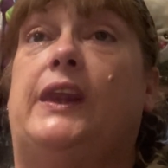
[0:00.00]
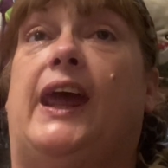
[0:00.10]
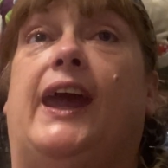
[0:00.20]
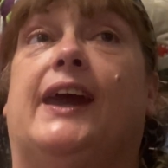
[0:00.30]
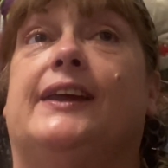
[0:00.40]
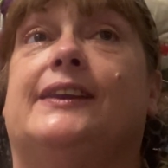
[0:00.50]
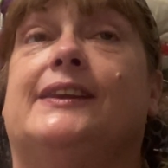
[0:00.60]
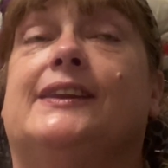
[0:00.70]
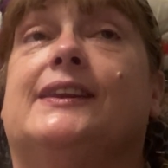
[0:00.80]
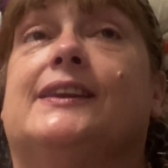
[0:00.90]

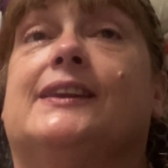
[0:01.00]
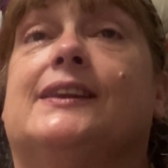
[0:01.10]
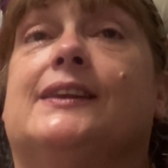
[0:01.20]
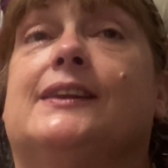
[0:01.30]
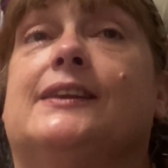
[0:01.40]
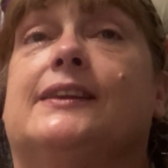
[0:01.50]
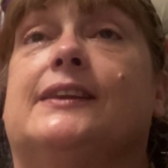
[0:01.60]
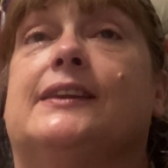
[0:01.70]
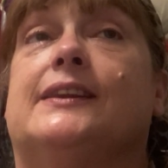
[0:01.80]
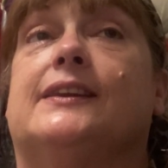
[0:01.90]
And
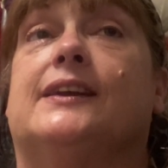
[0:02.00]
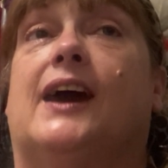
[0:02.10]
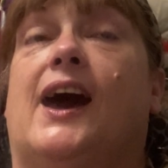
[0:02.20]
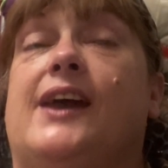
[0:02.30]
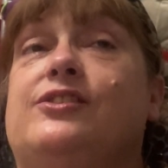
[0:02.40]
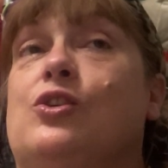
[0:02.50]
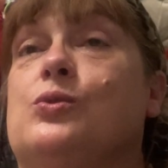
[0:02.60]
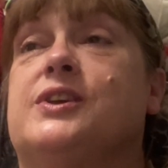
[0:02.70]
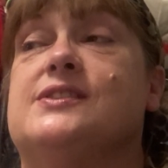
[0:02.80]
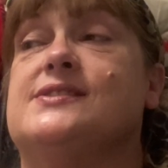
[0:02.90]
I
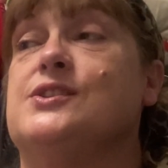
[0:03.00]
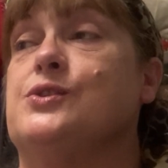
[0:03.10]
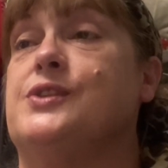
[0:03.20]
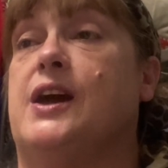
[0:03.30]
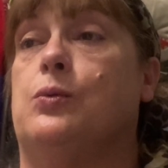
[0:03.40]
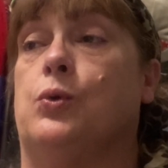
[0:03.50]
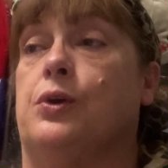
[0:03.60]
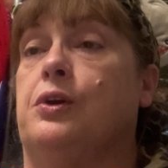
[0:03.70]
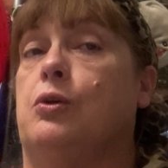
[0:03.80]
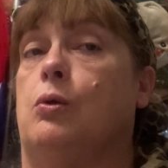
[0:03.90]
don't consider that
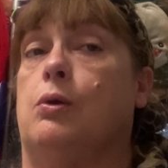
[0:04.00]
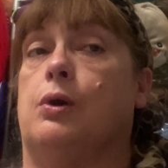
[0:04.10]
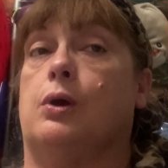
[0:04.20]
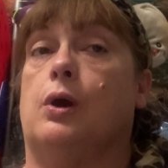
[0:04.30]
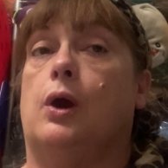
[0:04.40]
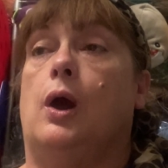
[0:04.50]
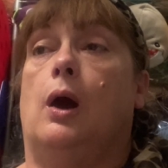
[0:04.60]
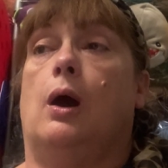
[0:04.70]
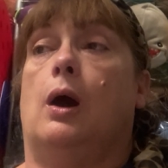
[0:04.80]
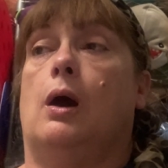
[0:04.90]
work or
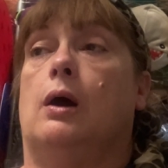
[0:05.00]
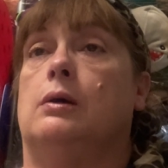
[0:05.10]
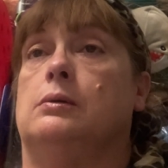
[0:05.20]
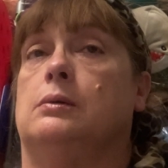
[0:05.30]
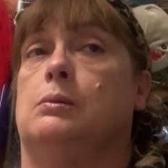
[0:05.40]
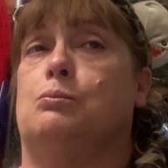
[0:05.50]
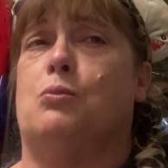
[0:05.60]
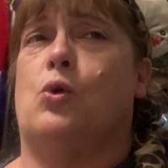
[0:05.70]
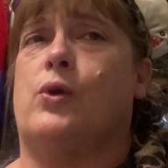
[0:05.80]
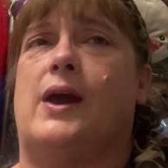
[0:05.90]

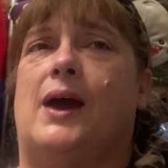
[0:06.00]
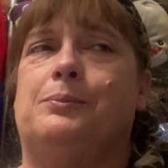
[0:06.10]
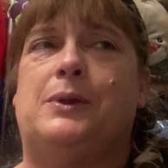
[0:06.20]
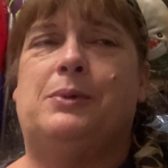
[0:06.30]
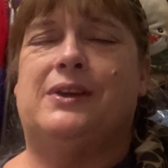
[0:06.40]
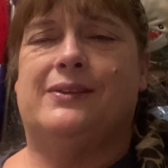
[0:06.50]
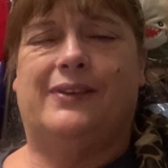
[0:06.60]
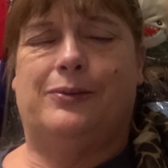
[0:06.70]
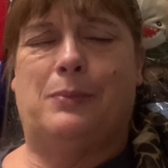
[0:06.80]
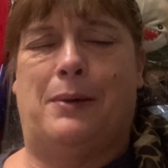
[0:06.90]
more on me, because
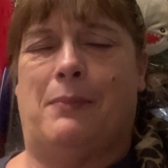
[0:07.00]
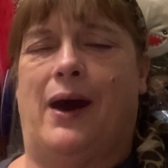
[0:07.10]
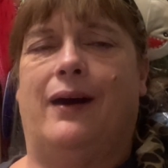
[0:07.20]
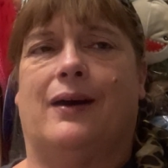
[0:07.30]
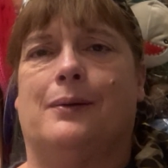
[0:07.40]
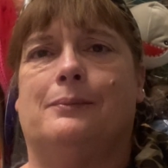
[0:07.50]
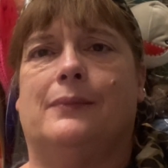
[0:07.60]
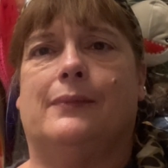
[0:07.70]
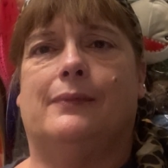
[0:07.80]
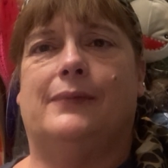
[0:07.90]
that's my mom.
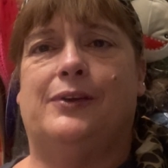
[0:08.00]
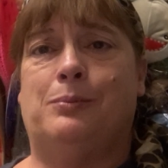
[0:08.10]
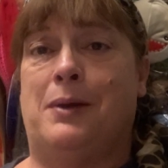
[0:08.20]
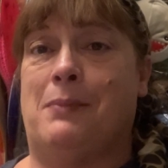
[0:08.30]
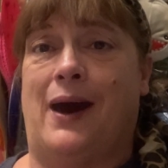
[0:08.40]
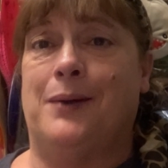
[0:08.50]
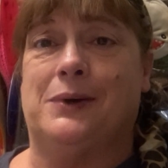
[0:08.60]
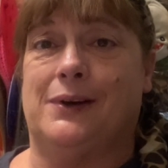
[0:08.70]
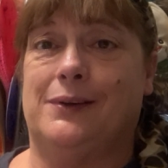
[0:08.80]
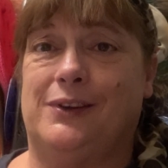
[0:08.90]
That's my
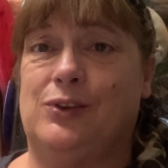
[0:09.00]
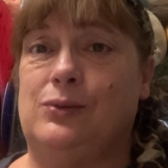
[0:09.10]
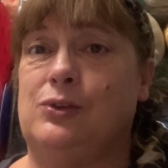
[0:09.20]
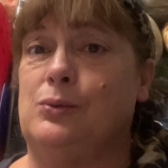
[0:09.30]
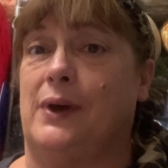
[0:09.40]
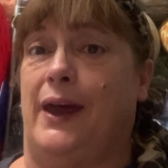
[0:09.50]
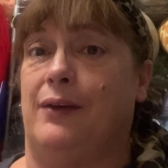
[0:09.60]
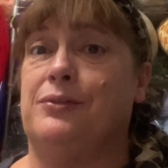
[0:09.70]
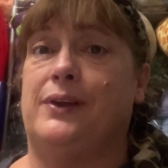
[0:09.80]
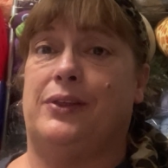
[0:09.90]
mama. You do
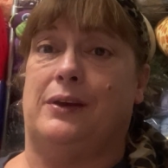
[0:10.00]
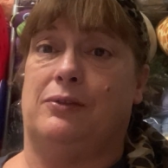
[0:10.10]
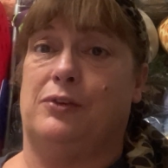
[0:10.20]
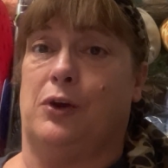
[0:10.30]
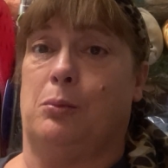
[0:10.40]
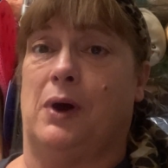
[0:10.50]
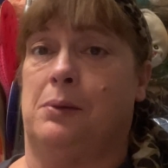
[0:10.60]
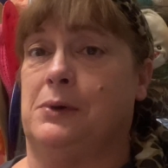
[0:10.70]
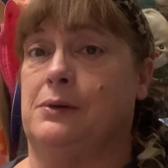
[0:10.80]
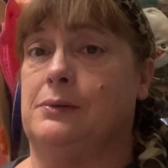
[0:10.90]
everything for your
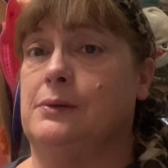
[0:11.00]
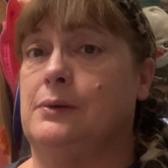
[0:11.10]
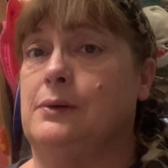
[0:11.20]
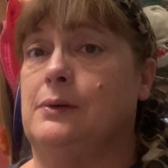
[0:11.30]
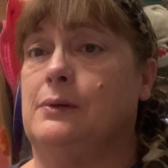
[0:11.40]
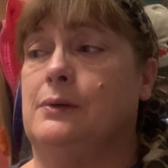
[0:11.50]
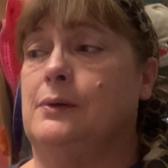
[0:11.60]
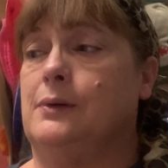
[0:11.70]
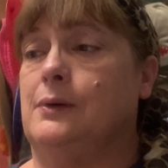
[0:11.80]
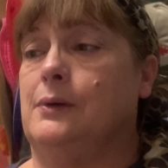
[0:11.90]
mama.
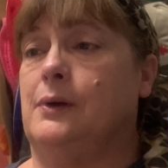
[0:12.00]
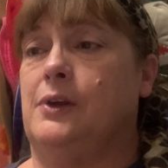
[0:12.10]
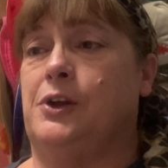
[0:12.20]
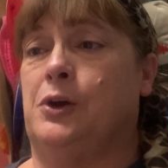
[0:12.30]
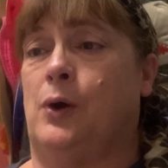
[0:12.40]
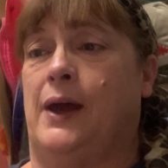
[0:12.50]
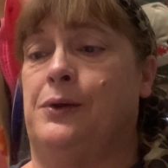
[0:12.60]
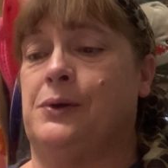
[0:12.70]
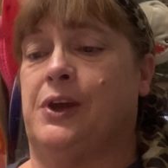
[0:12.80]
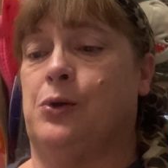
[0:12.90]
I
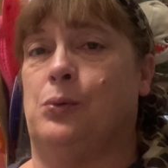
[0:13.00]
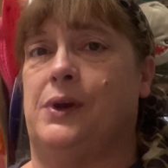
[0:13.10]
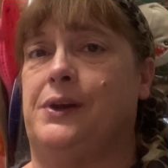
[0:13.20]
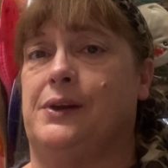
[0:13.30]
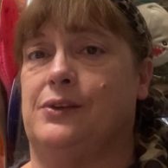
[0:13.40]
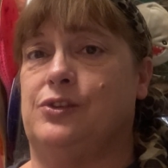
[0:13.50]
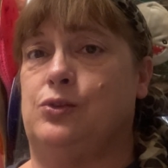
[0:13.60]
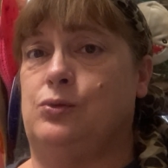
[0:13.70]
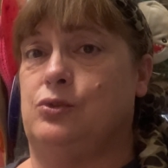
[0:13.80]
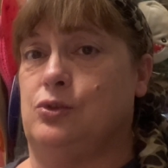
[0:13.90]
don't care what it is.
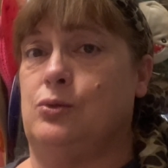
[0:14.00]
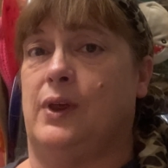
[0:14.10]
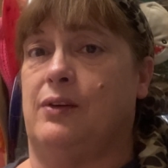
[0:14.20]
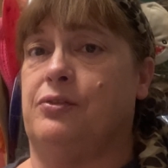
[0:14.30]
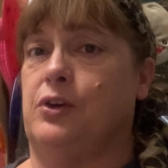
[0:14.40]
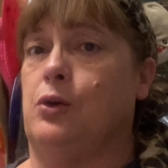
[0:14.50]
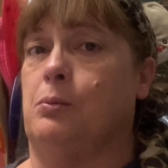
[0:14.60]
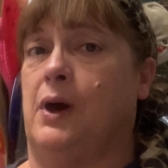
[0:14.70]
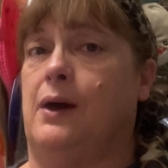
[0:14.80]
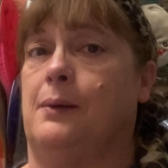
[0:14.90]
You do that for your
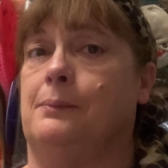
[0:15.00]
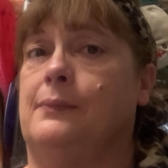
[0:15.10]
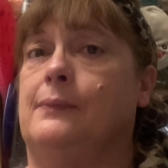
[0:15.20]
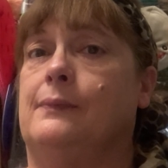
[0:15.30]
mom.